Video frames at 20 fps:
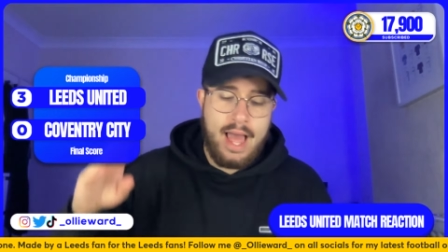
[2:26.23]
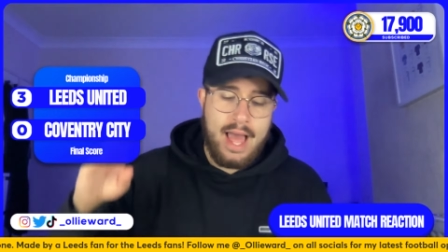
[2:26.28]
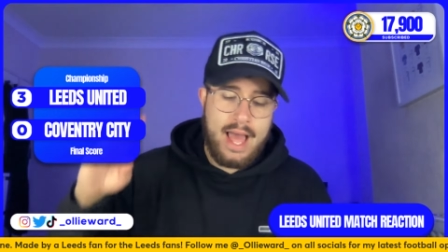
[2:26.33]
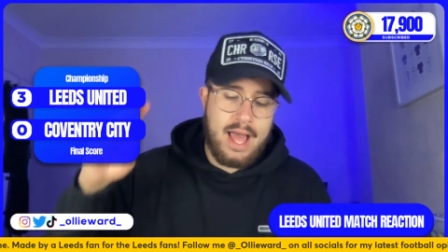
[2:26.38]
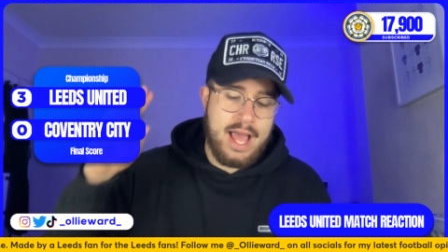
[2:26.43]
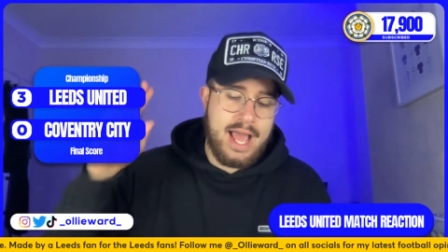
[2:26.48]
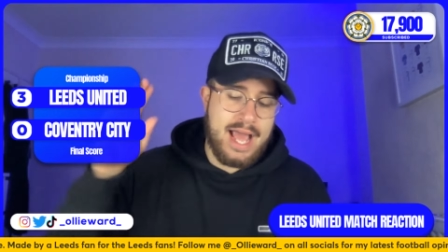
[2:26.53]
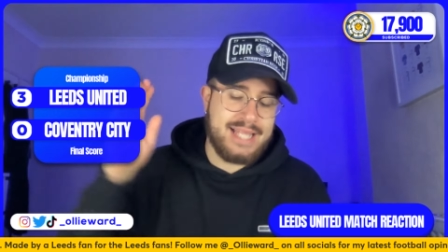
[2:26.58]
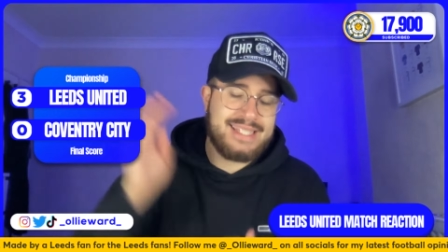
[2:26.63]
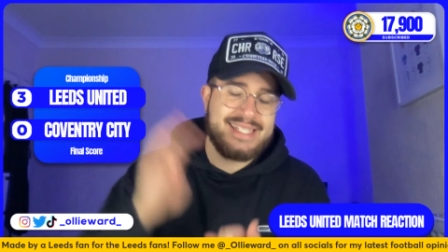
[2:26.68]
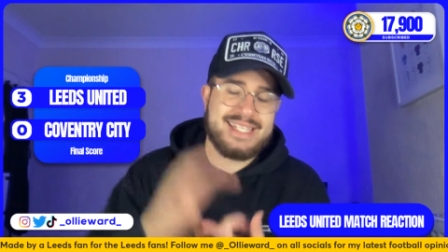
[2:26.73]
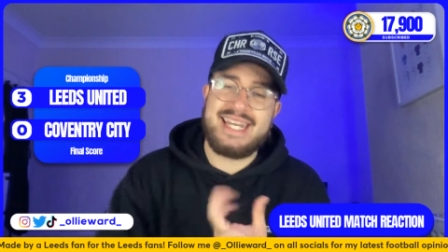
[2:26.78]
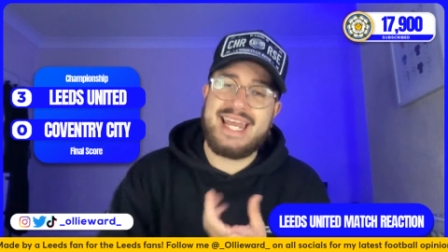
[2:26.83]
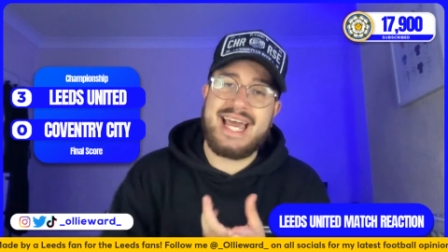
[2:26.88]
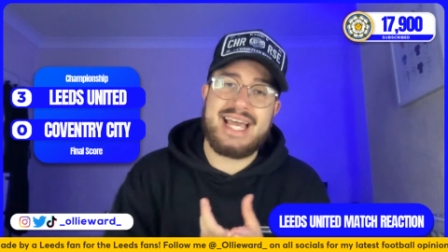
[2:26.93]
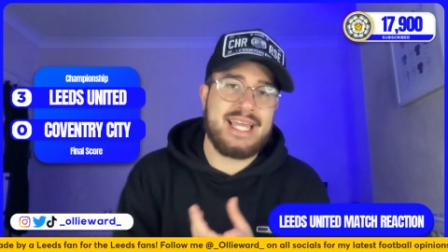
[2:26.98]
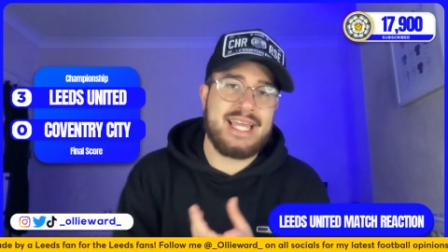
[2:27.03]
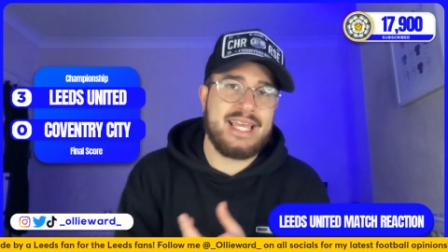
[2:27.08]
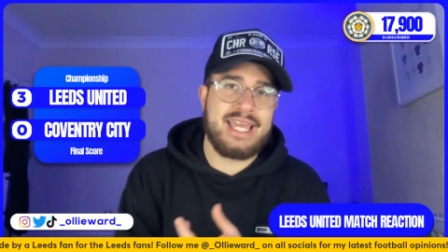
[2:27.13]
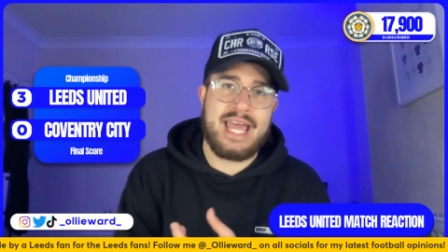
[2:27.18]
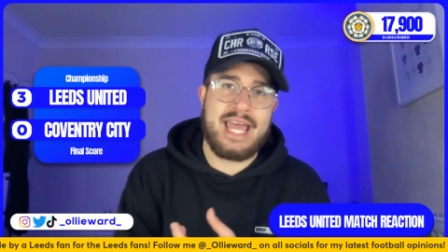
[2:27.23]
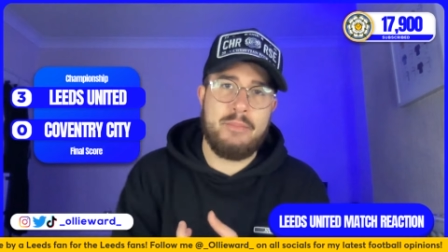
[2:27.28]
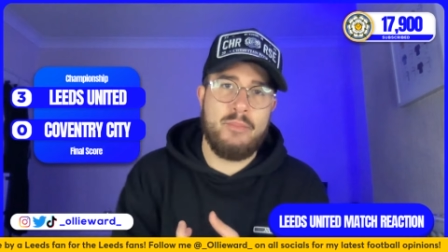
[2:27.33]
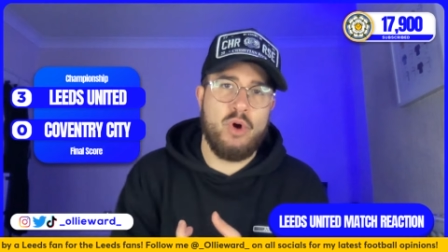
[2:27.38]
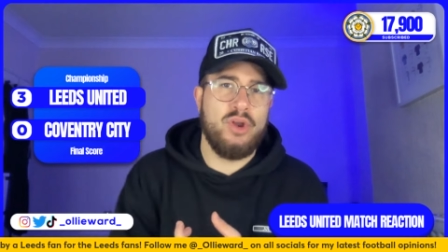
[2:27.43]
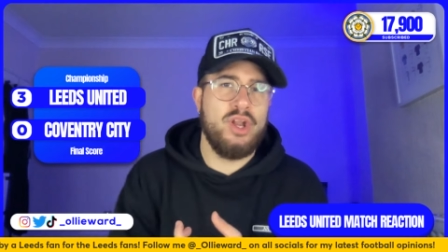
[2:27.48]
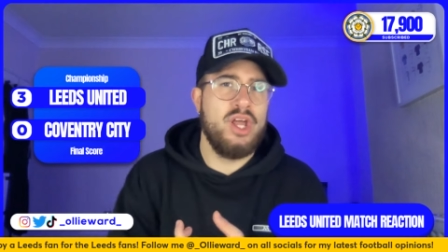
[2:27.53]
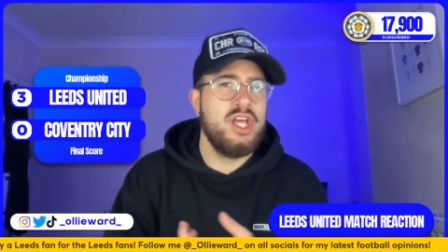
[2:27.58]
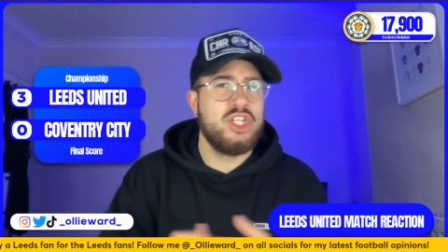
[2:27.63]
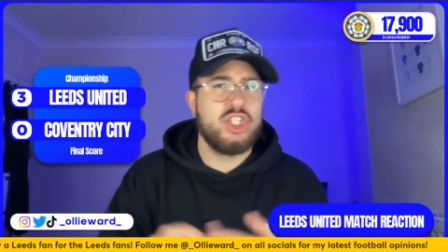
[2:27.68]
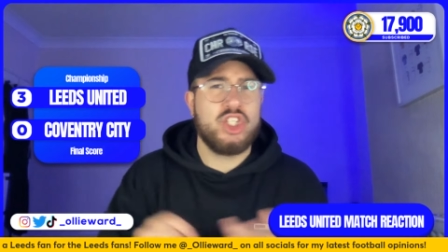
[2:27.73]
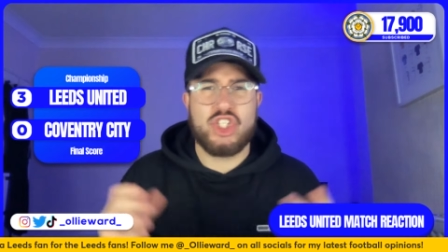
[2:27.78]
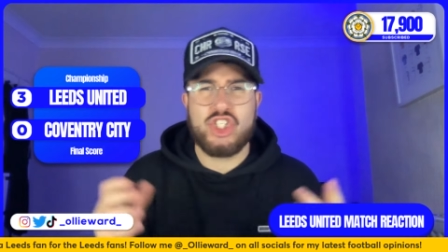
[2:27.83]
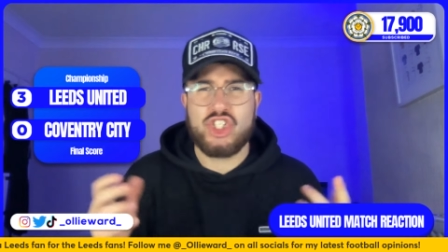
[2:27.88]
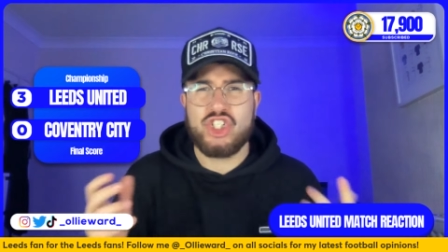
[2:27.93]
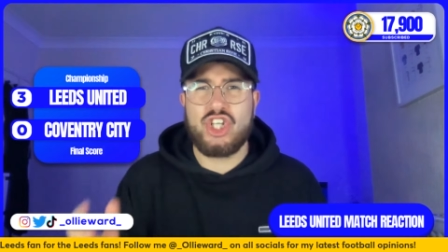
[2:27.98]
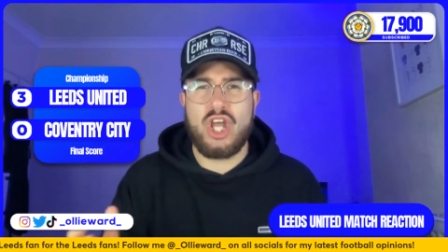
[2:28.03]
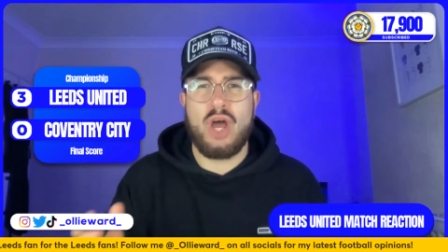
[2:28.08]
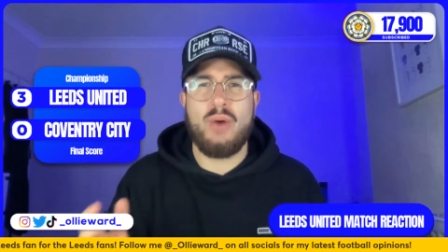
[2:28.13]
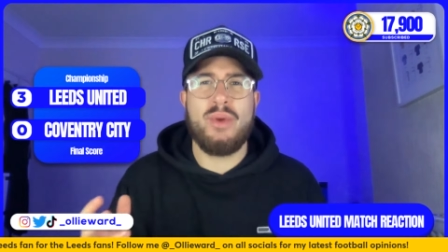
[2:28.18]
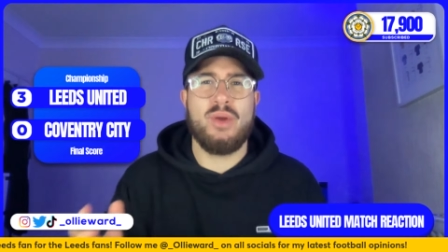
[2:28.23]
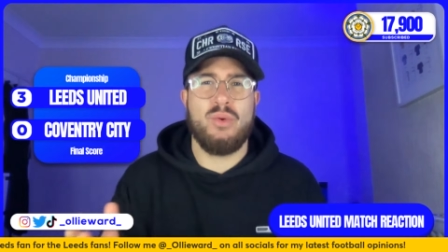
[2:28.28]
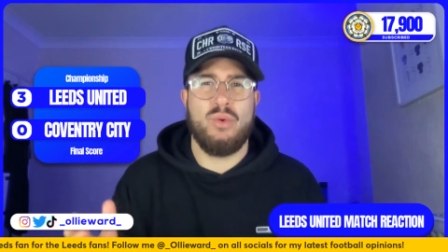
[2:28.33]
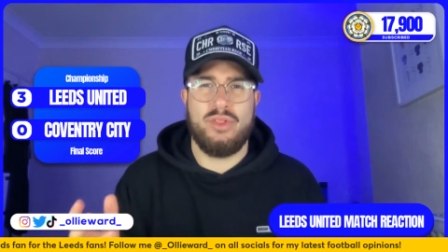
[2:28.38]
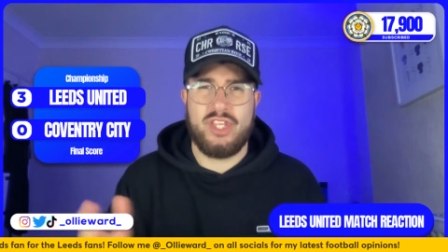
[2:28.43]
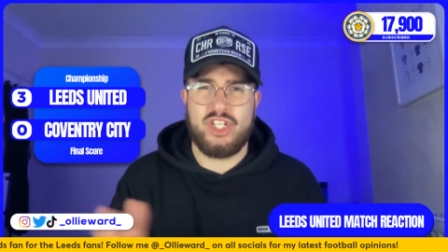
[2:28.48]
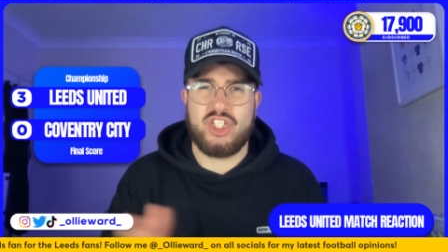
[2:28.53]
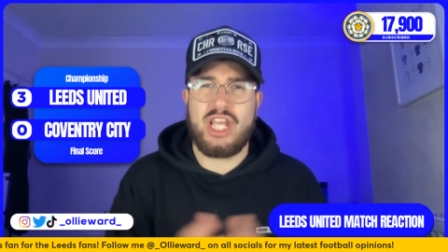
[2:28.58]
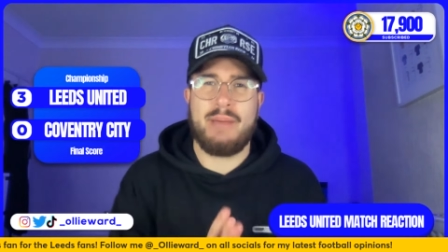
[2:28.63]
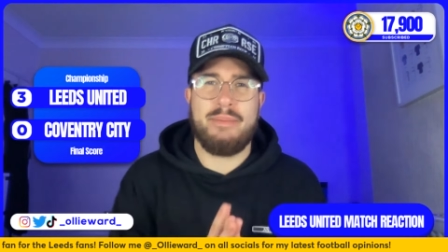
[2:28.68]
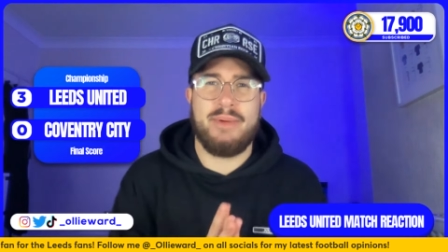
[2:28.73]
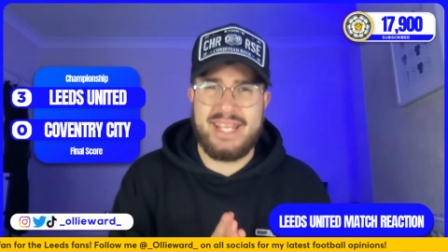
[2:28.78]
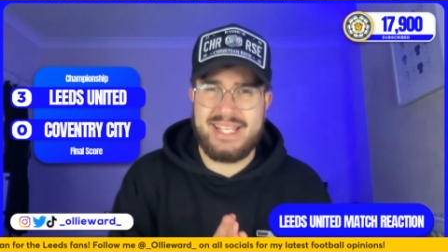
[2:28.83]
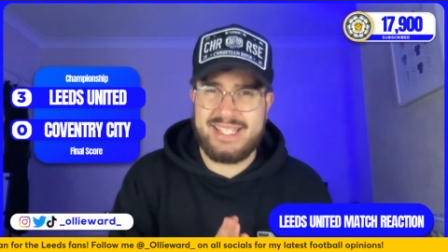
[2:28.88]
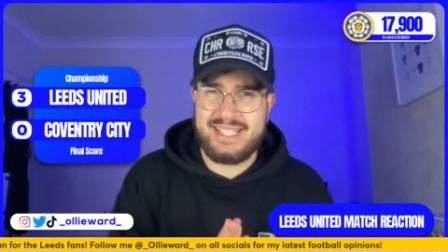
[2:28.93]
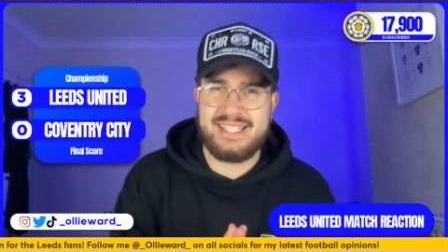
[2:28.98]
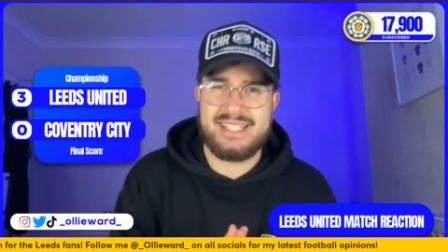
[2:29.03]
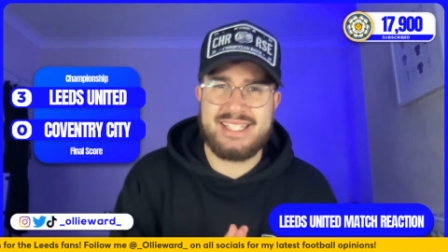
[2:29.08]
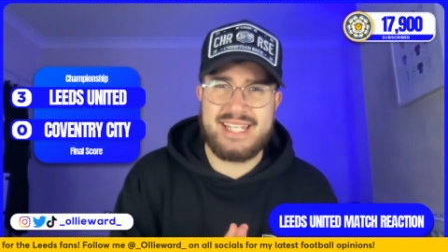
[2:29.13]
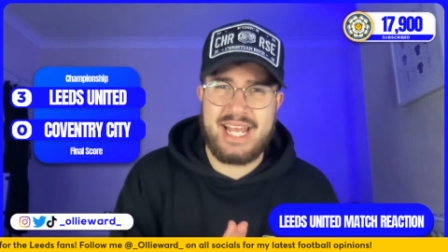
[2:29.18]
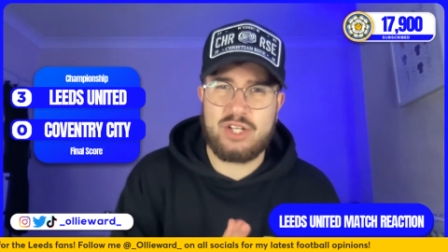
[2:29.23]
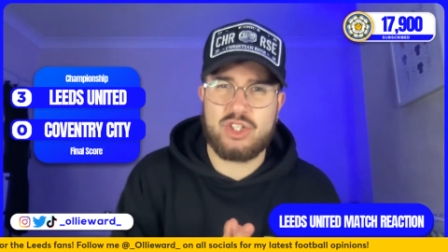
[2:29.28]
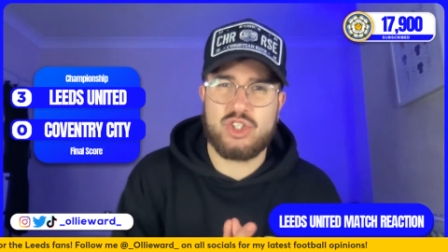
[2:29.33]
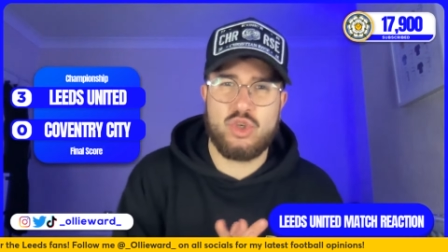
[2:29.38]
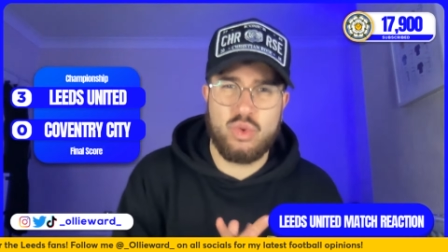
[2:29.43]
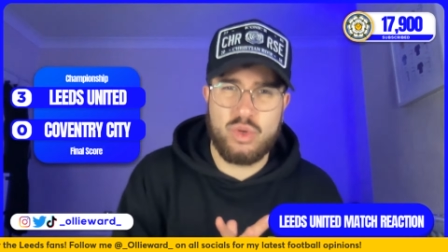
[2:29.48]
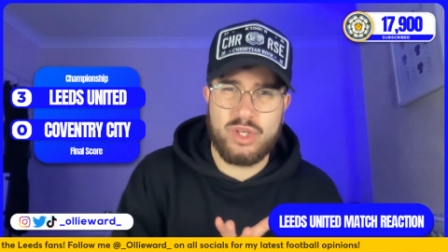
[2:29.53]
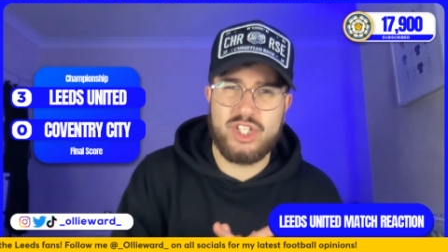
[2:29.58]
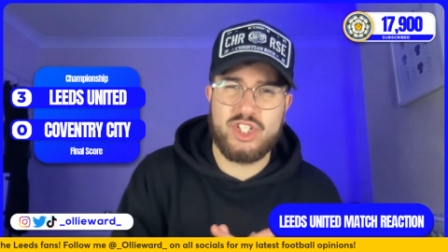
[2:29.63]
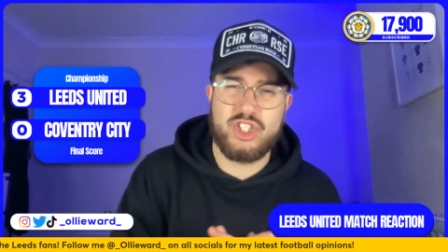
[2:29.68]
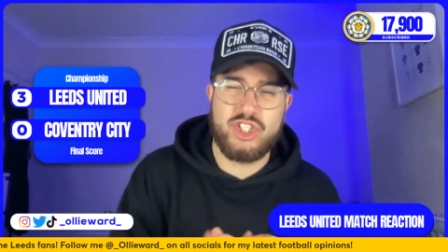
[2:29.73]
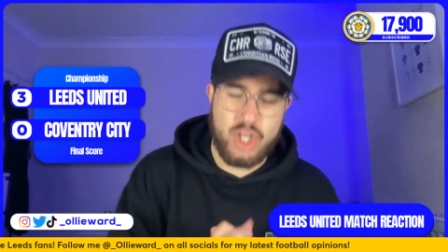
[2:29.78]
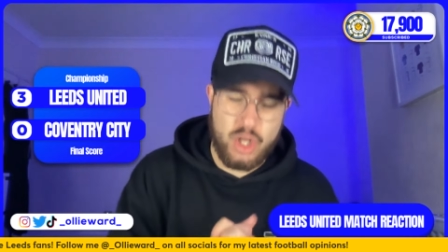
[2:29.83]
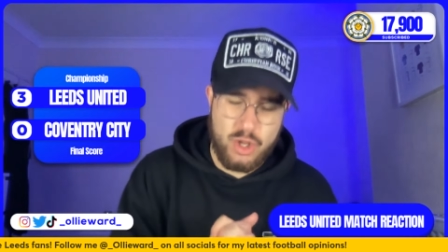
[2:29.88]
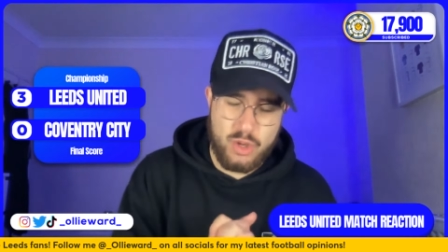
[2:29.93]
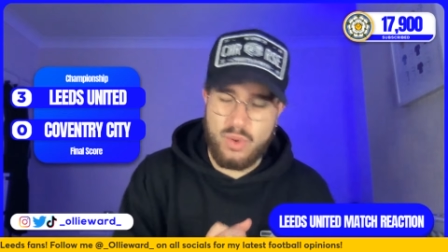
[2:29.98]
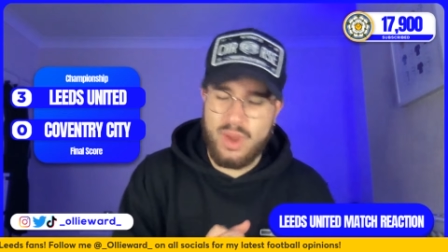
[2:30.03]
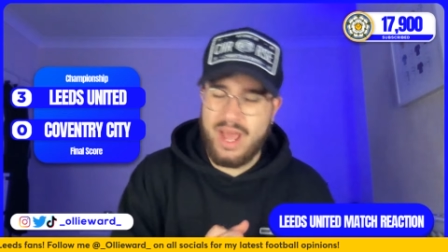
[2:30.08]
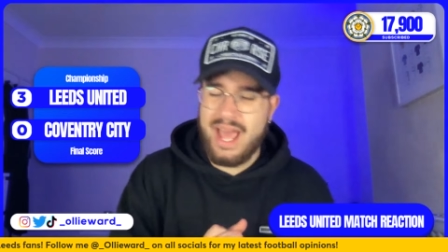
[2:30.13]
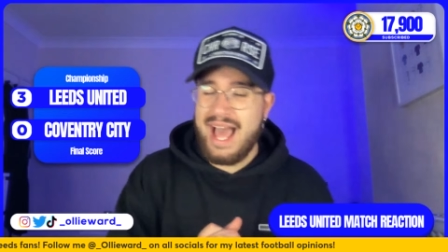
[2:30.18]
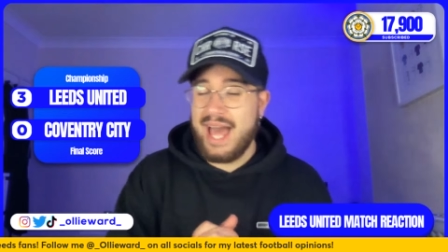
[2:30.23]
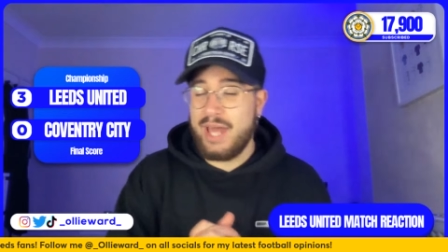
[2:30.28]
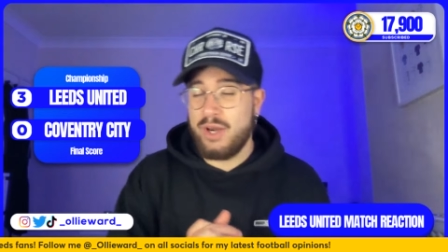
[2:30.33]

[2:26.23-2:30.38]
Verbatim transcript: Uh, and Tanaka came on, just showing what the Japanese international can do.